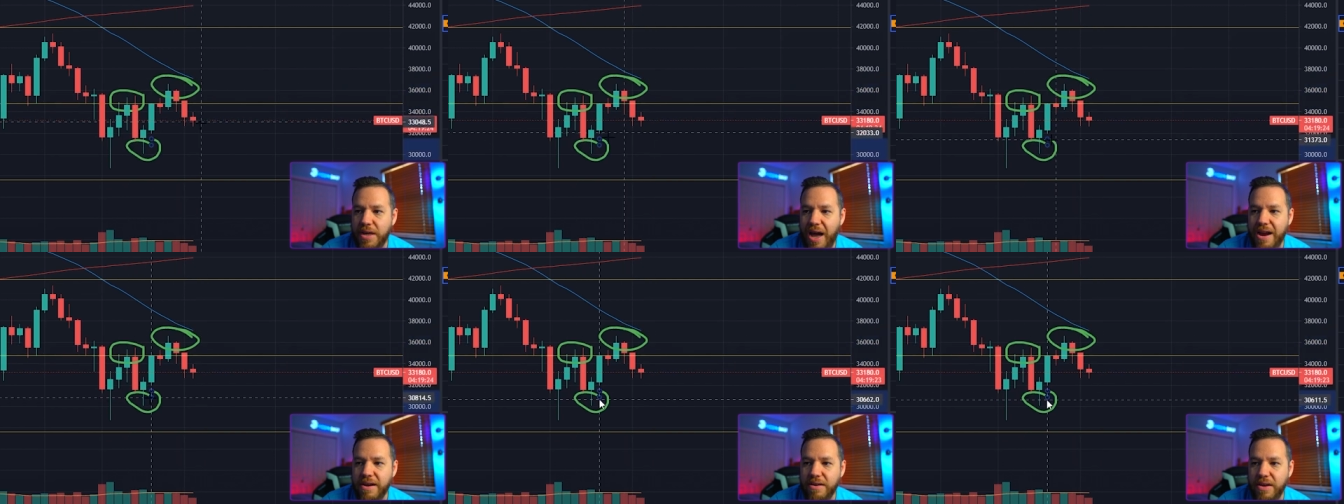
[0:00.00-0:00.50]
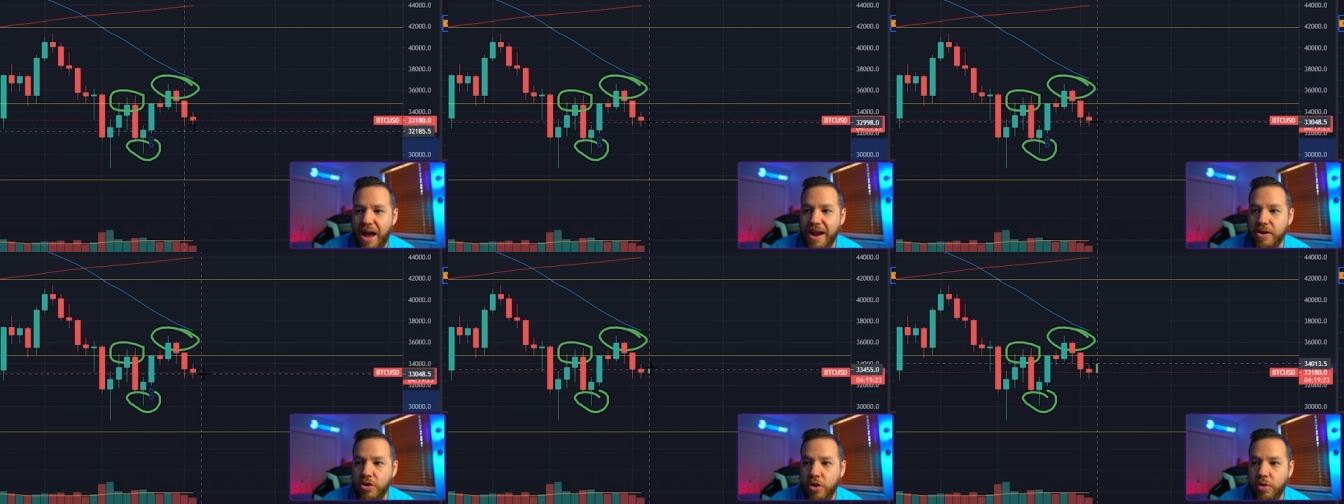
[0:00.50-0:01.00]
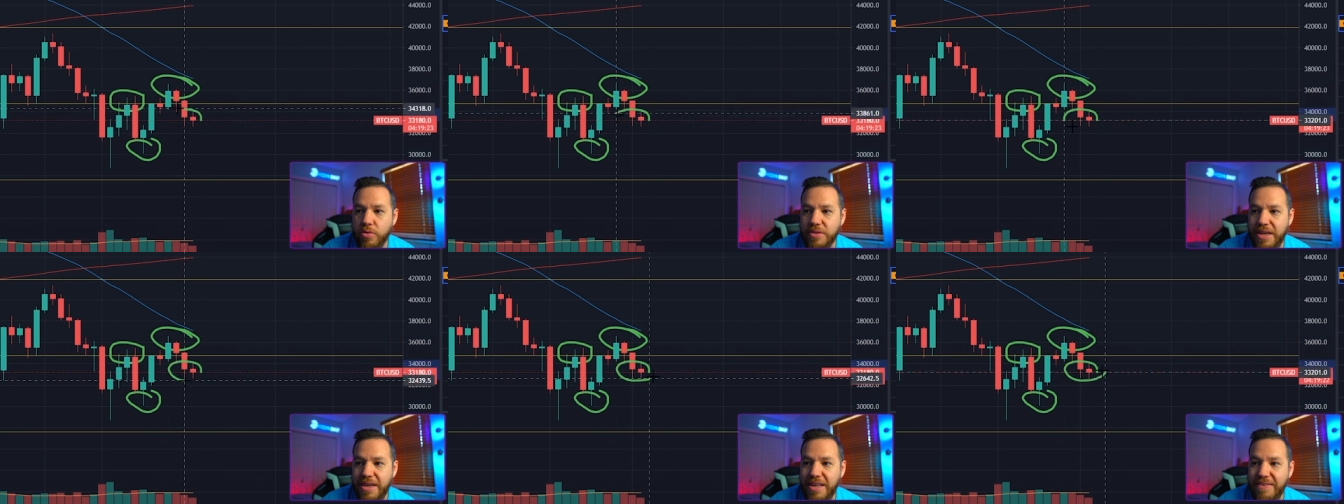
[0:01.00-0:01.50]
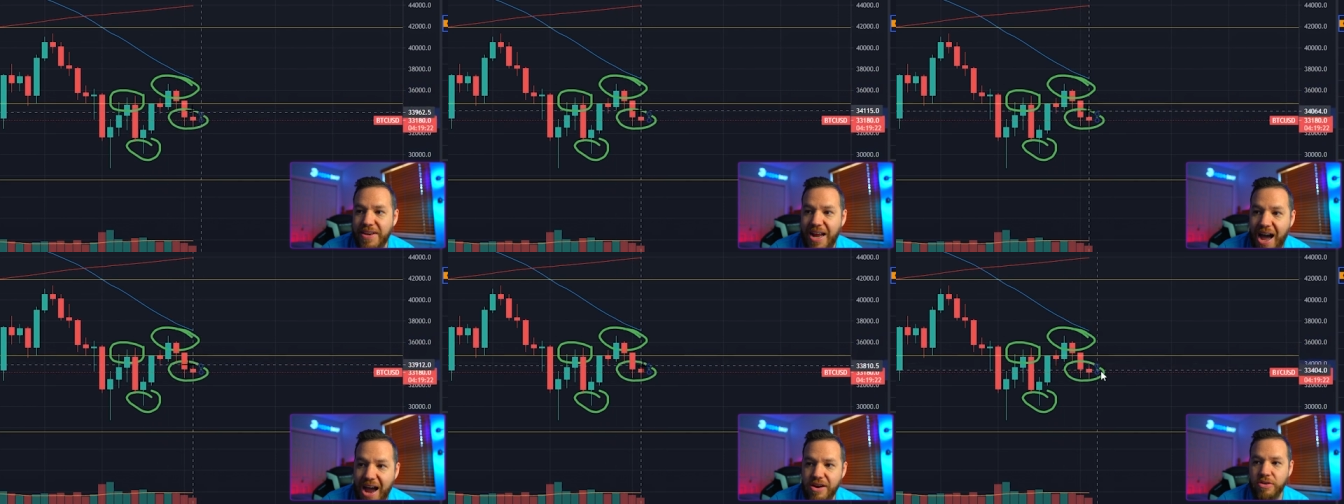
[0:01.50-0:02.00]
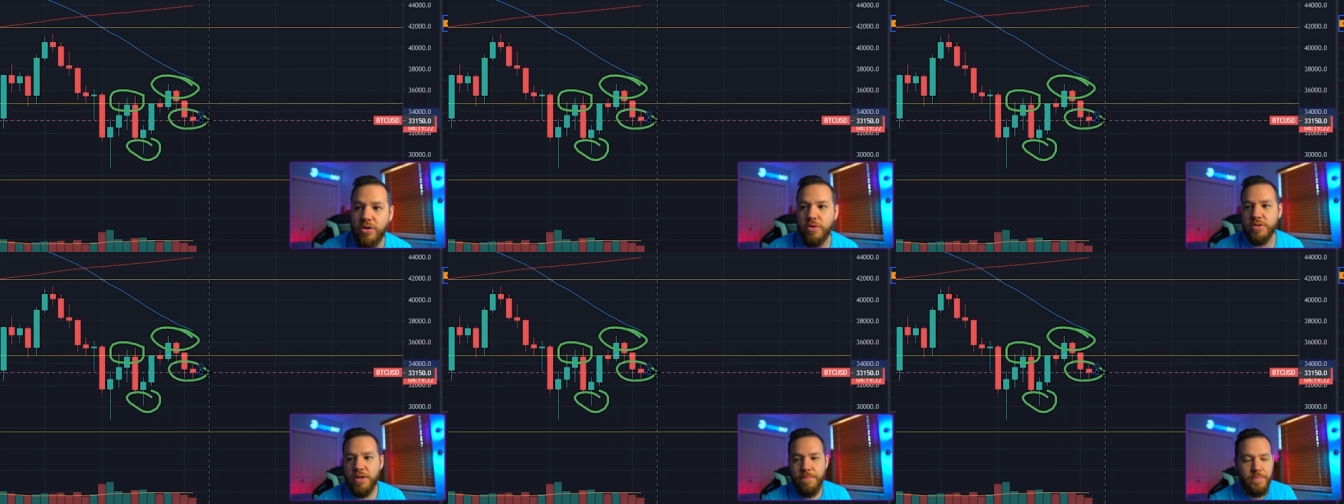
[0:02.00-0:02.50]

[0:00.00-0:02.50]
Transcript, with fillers: higher, higher lows, and even higher lows.